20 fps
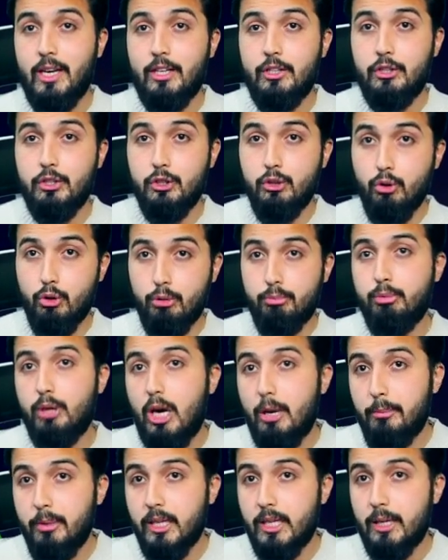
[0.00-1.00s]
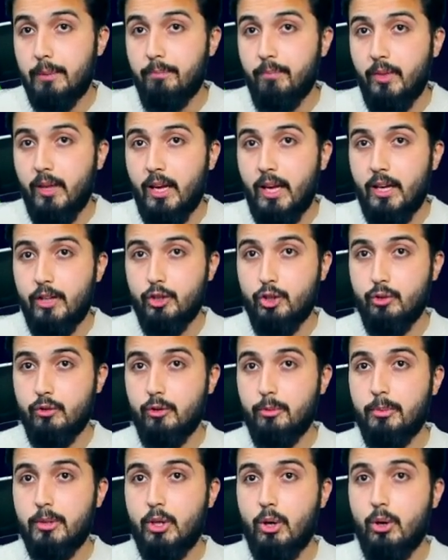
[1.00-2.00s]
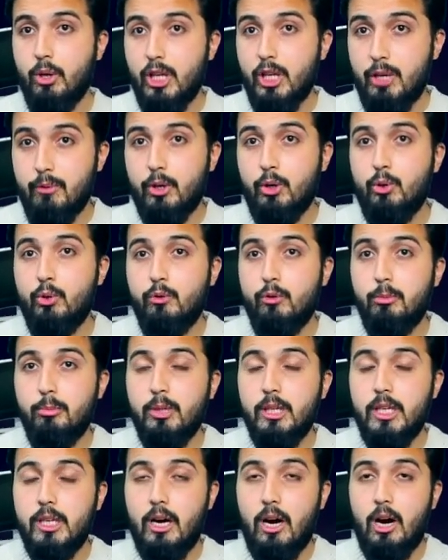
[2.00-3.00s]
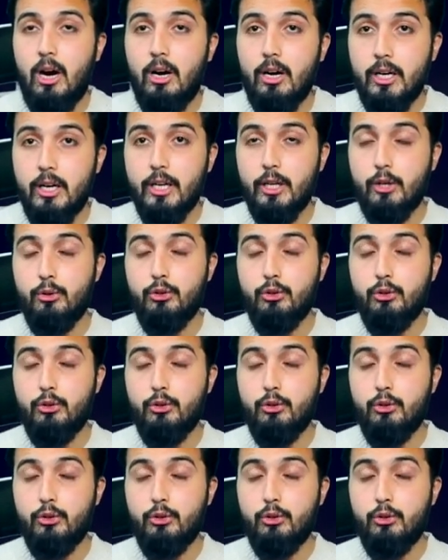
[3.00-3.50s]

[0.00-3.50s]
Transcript: is your property, and you will be the only one who will be earning,